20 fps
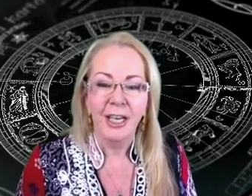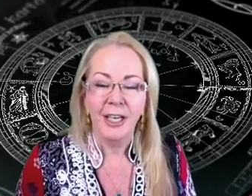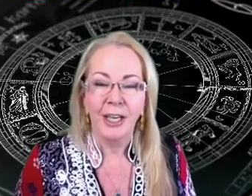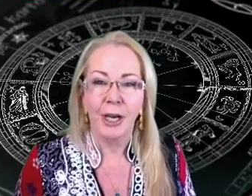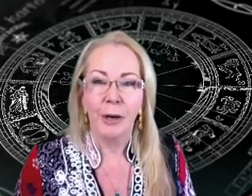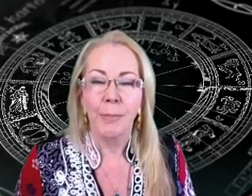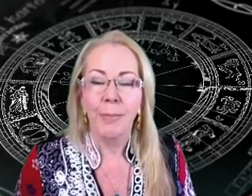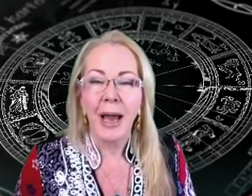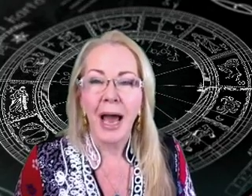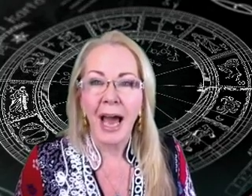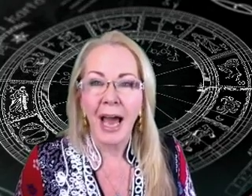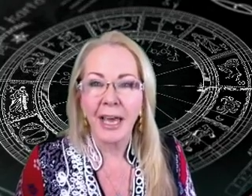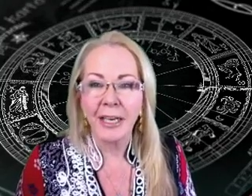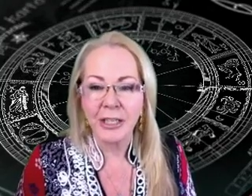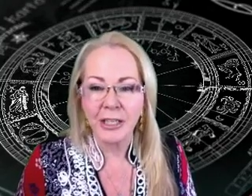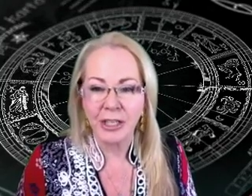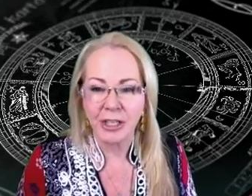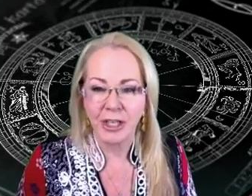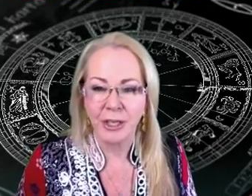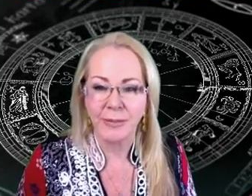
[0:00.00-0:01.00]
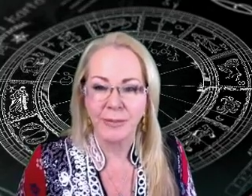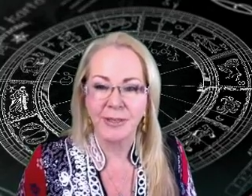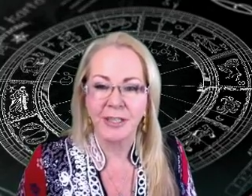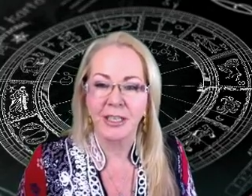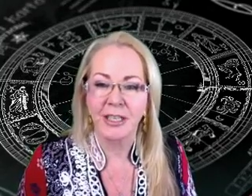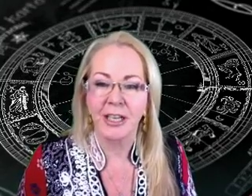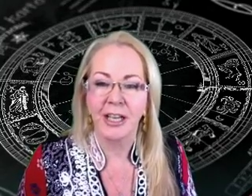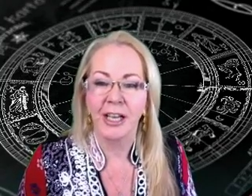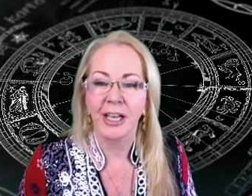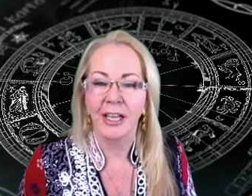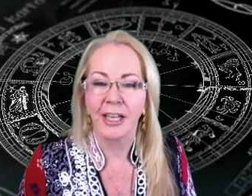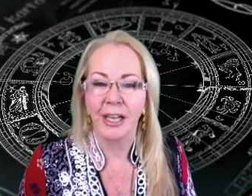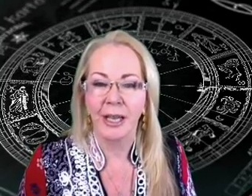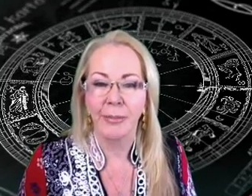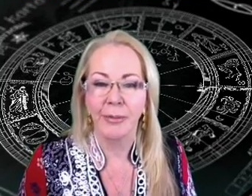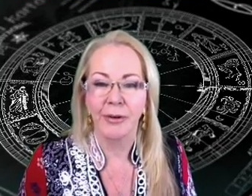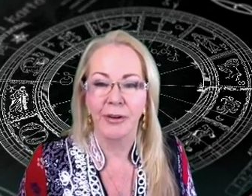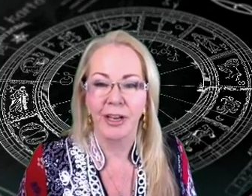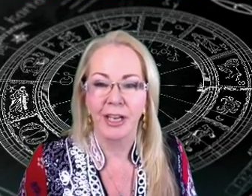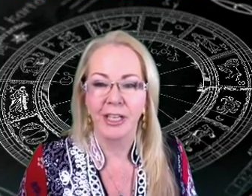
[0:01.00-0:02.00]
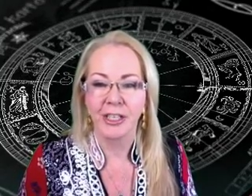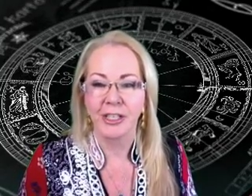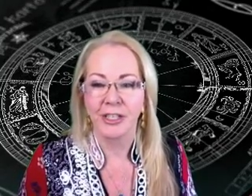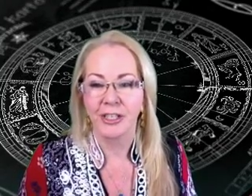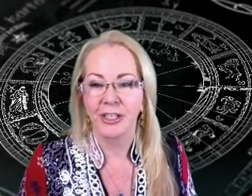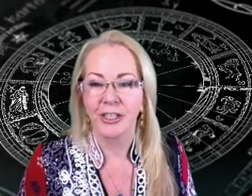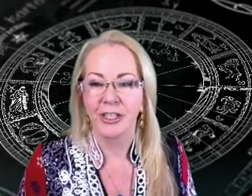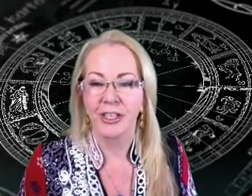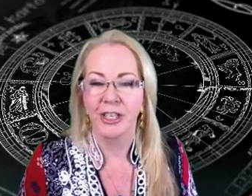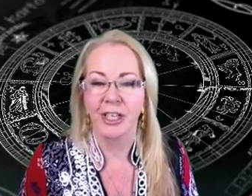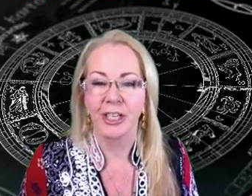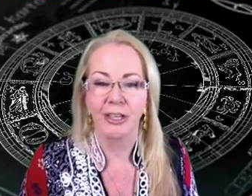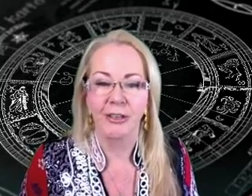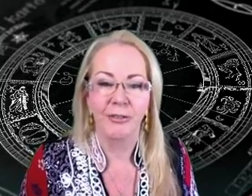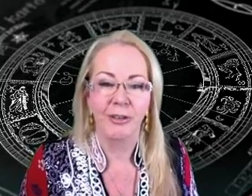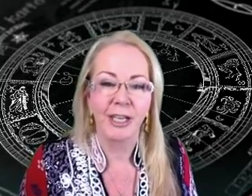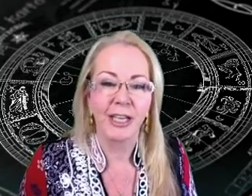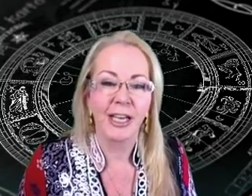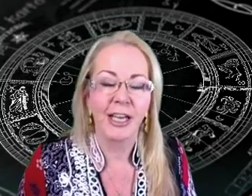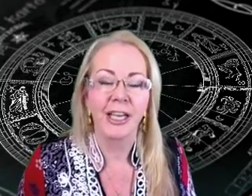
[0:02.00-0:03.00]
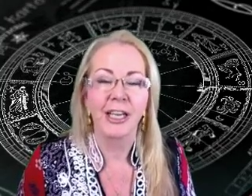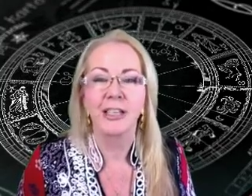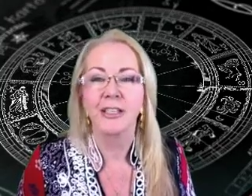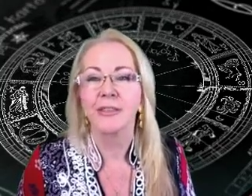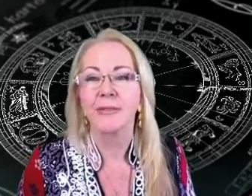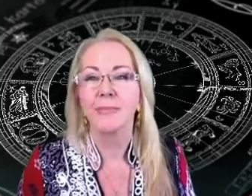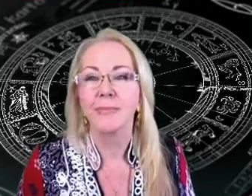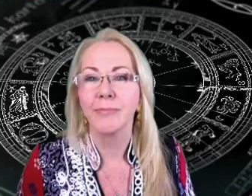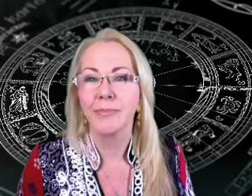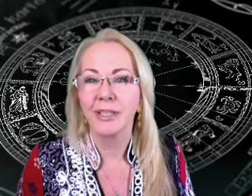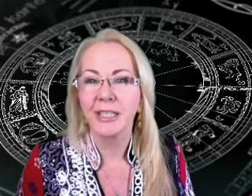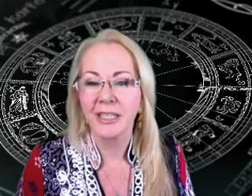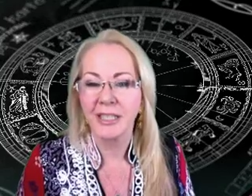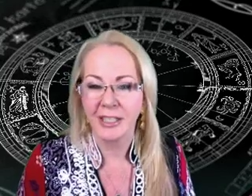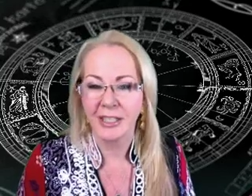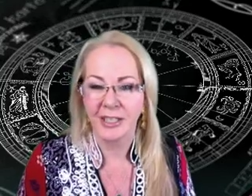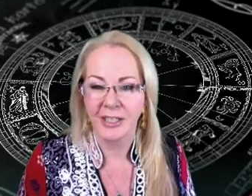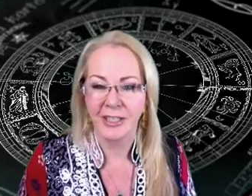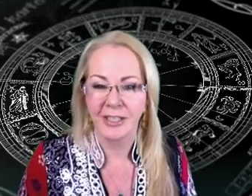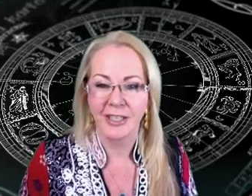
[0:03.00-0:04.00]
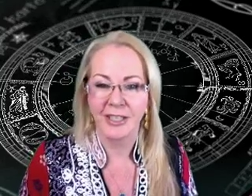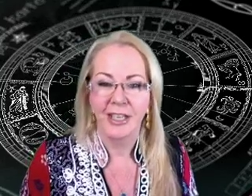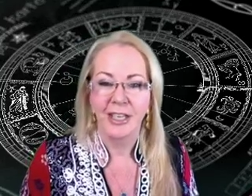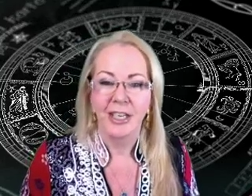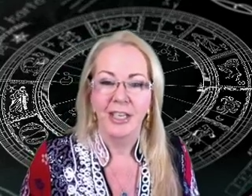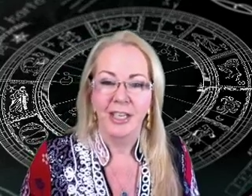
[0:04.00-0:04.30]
Now, partnerships and collaboration in regard to business